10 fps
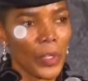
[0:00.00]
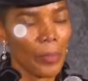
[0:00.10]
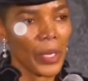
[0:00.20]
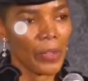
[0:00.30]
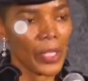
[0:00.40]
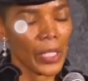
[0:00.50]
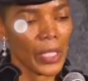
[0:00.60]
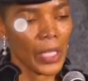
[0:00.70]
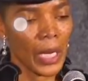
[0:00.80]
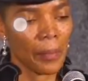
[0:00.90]

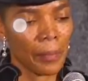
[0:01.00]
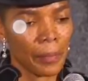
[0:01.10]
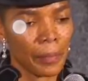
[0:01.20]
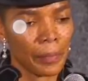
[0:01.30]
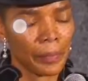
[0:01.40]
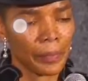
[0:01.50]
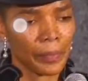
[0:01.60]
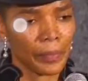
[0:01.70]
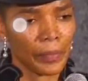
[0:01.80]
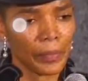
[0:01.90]
the pastor who
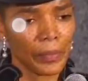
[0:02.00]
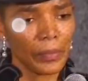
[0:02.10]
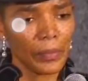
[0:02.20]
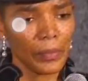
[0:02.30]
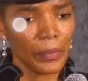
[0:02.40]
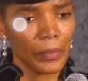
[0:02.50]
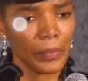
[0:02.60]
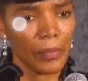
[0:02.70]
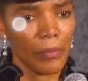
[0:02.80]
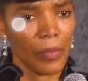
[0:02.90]
married us,
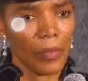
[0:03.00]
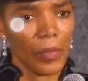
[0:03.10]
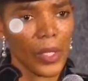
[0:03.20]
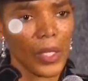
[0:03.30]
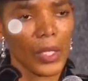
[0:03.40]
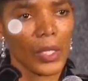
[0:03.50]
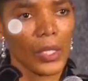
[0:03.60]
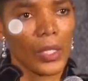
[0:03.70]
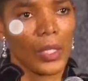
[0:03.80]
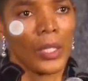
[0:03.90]
you'll see on
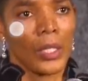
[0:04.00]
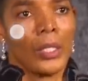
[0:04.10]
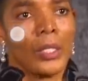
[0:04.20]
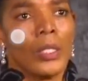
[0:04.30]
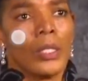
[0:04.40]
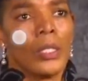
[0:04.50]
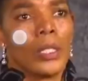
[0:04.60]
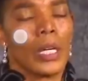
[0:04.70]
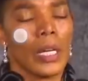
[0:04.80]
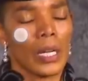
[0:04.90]
my profile, I think I
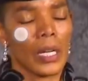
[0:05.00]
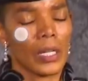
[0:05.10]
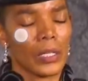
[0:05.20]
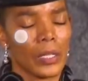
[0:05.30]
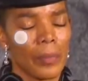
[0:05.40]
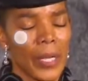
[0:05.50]
have that as well.